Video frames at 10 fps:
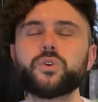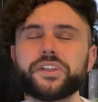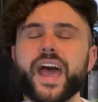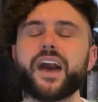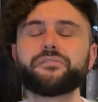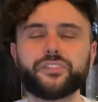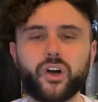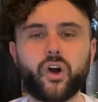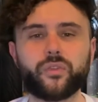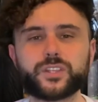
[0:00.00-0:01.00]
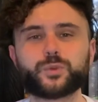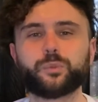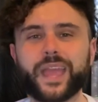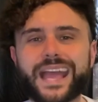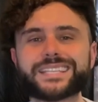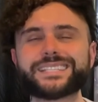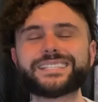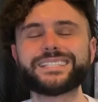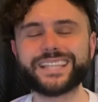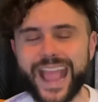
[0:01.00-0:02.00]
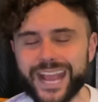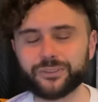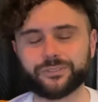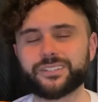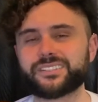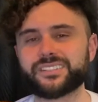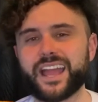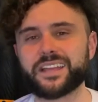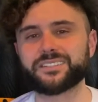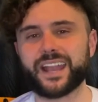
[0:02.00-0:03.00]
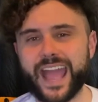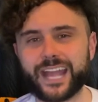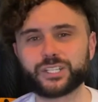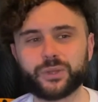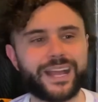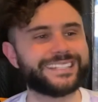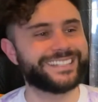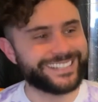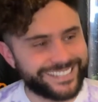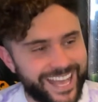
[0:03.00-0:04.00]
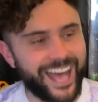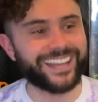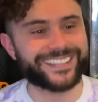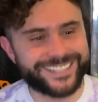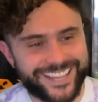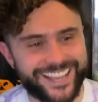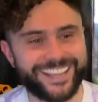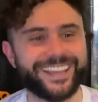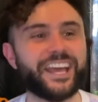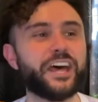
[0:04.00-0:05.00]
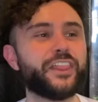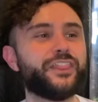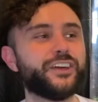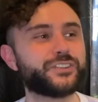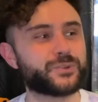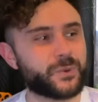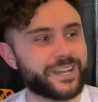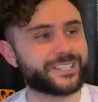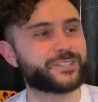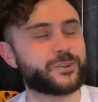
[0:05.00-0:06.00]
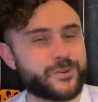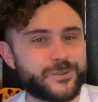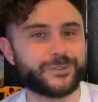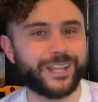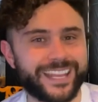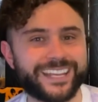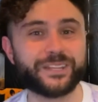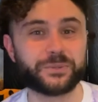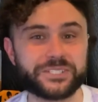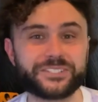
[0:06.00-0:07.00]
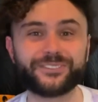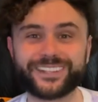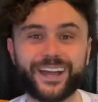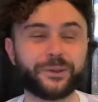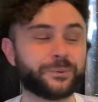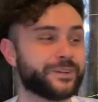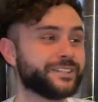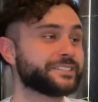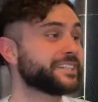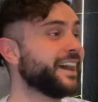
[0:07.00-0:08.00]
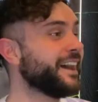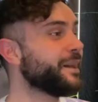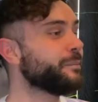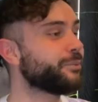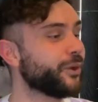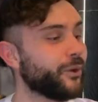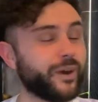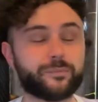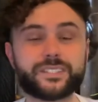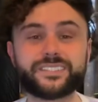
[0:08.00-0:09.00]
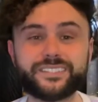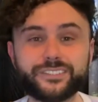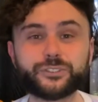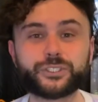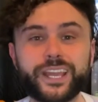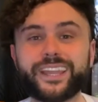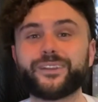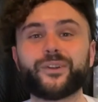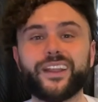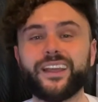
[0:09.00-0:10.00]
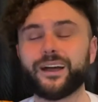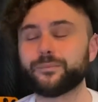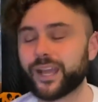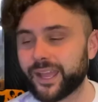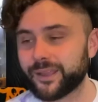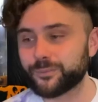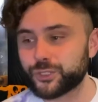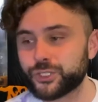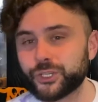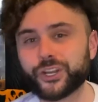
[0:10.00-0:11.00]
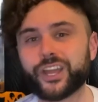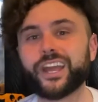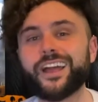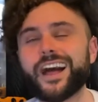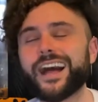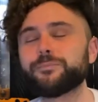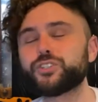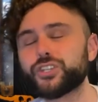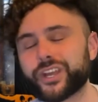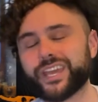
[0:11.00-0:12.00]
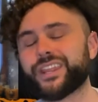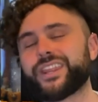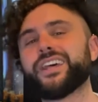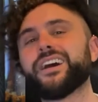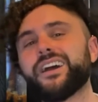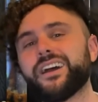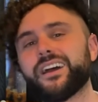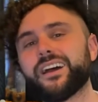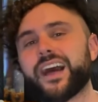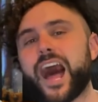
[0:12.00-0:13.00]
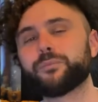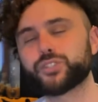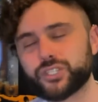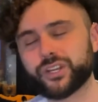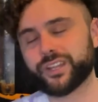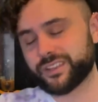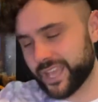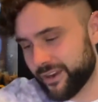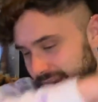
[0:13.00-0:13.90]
have thought this would be as scandalous as it actually, I did not see the twist, who Lady Whistledown was. Bro, I'm still shaking right now. I am shook. I'm shooketh. Dare I